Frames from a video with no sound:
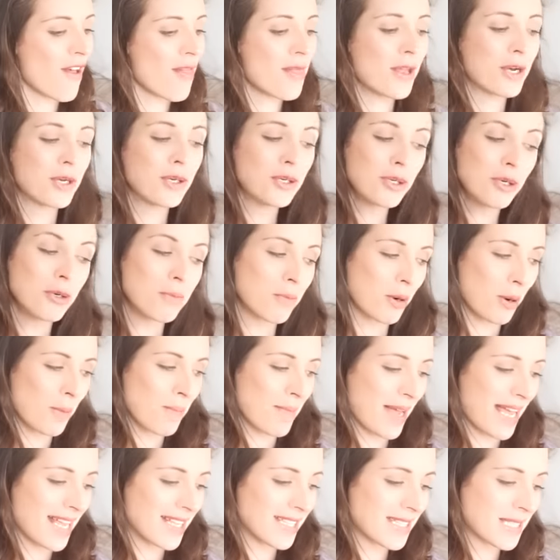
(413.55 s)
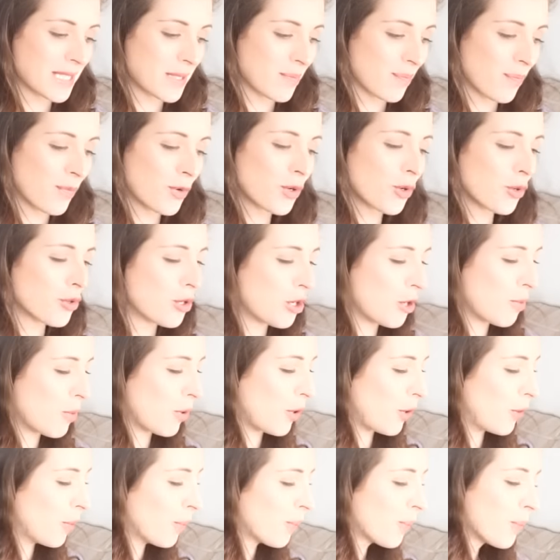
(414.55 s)
And then newborn bits. Well, not
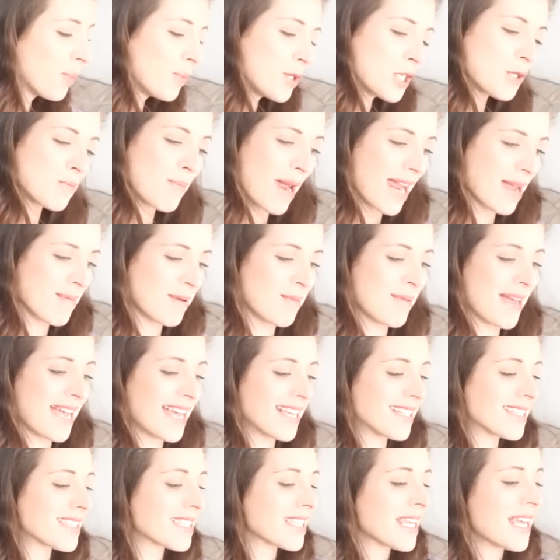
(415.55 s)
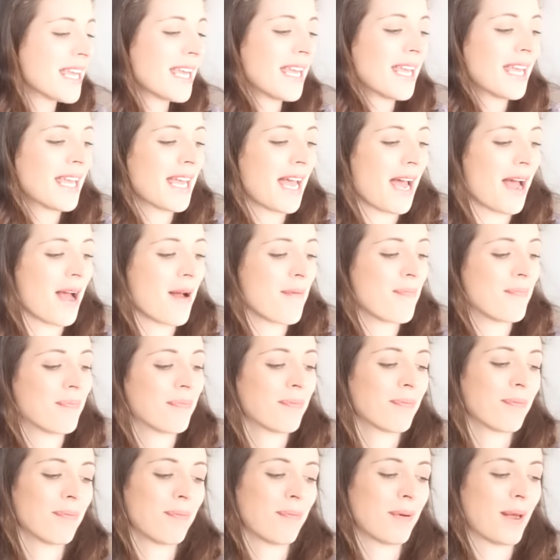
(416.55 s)
newborn, just baby bits.
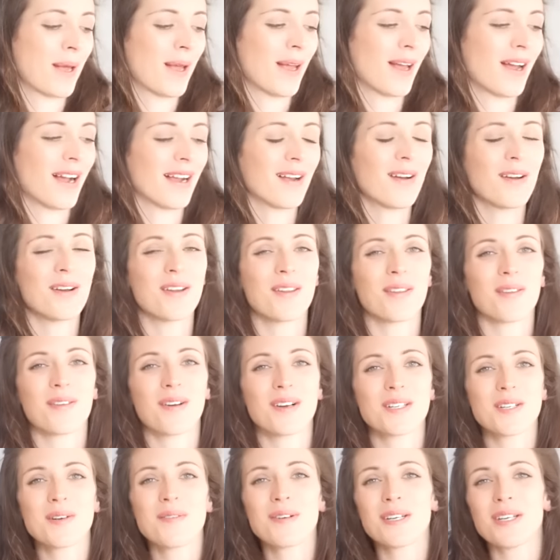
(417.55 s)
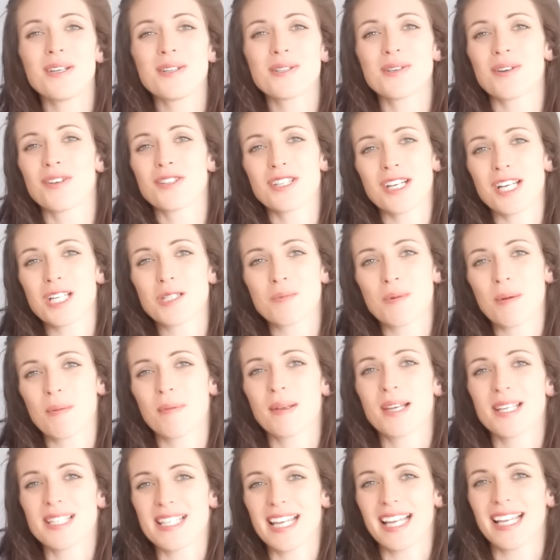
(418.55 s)
But I kind of thought, I don't want to use it on Jasper
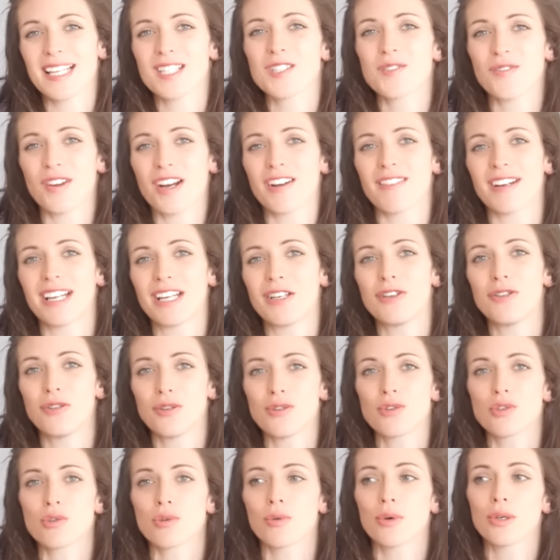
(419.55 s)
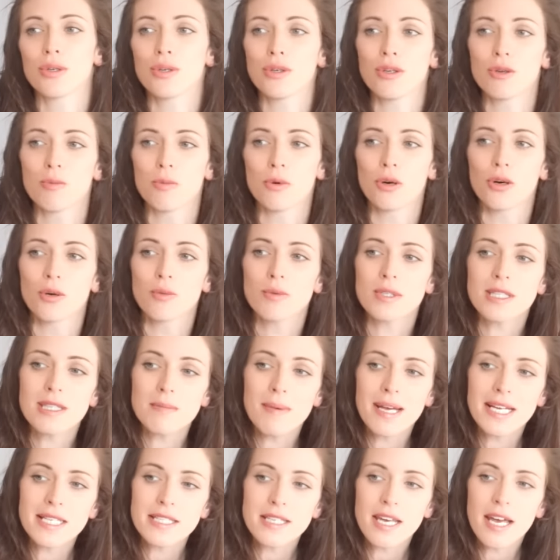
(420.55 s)
because it is very neutral and newborn. What's the
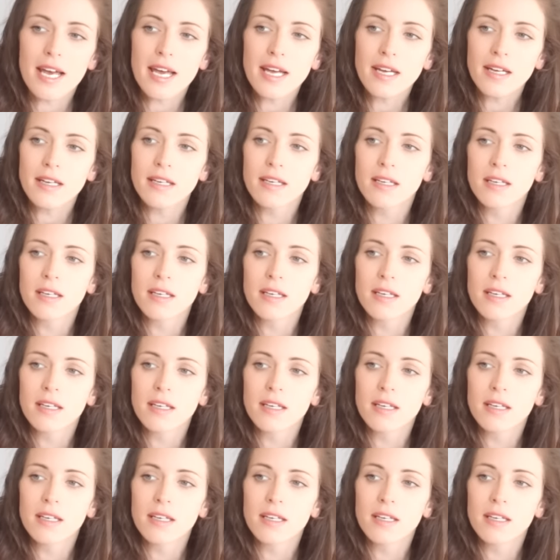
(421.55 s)
matter?